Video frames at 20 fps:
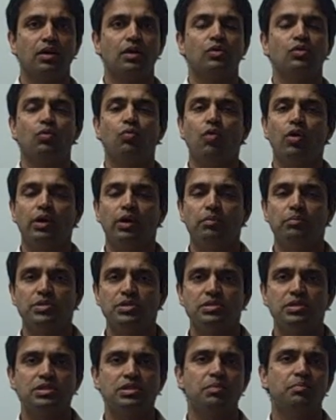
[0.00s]
So what a
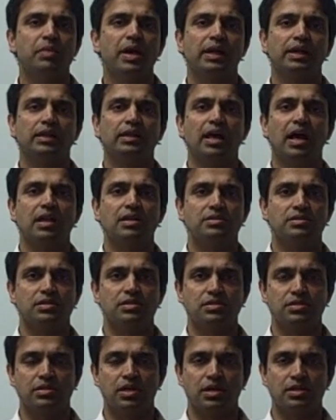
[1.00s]
business impact
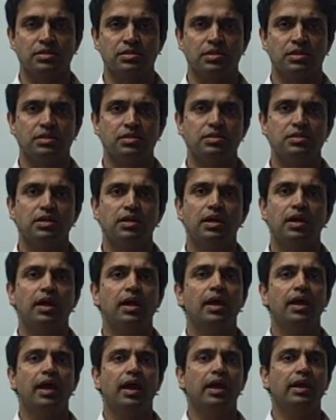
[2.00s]
analysis does is
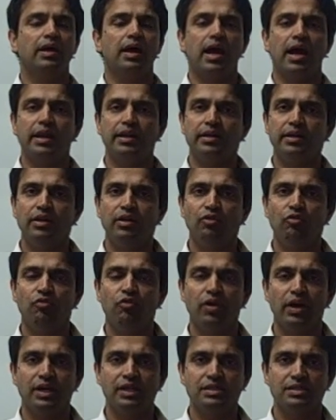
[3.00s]
it
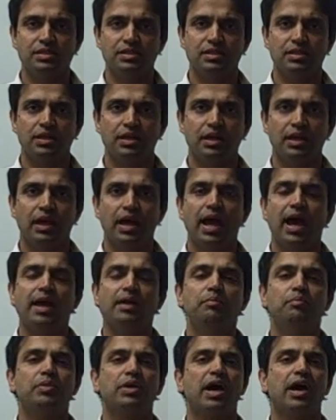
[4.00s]
identifies
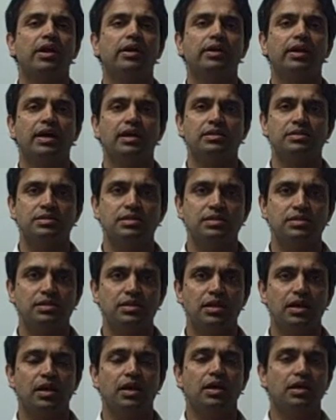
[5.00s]
and prioritizes
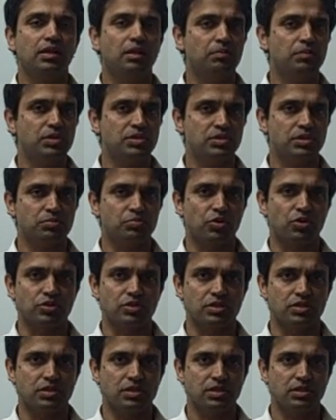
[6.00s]
the business
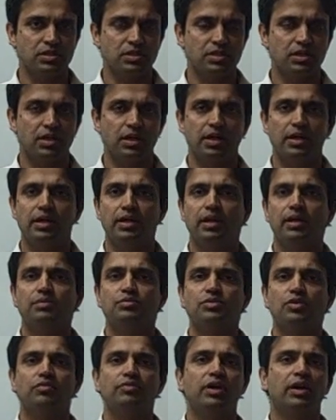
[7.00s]
processes in
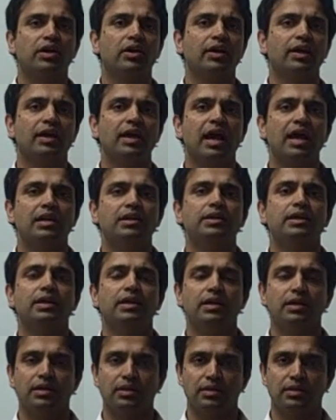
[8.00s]
terms of their criticality.